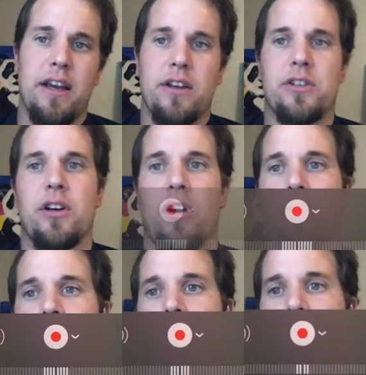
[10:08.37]

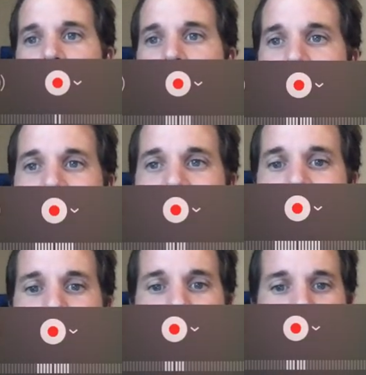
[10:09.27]
So that is
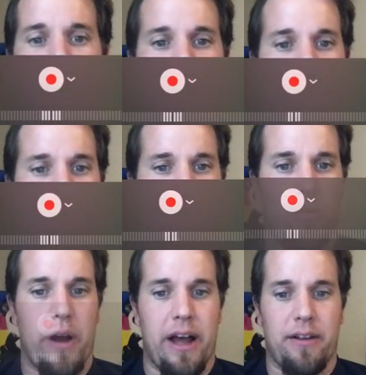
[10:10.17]
it for that one as
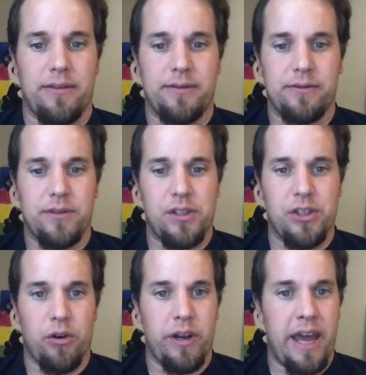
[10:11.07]
well.
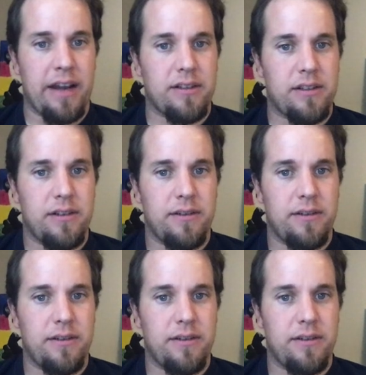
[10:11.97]
So next.